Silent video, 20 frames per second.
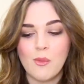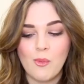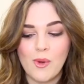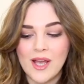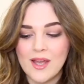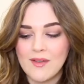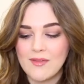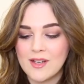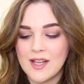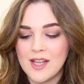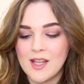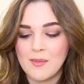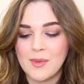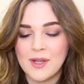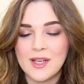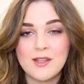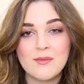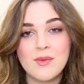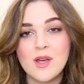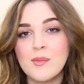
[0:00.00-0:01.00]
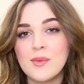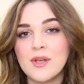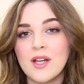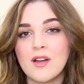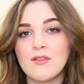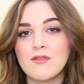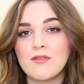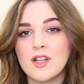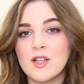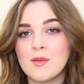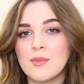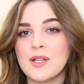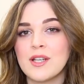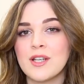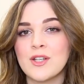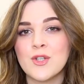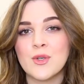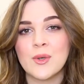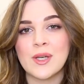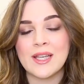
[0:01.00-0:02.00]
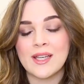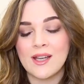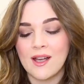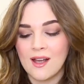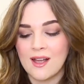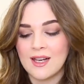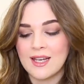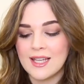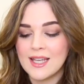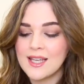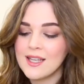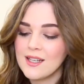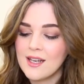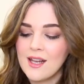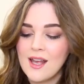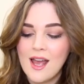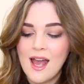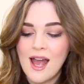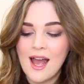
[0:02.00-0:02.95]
wave in it, but at the moment I've really been enjoying curling it,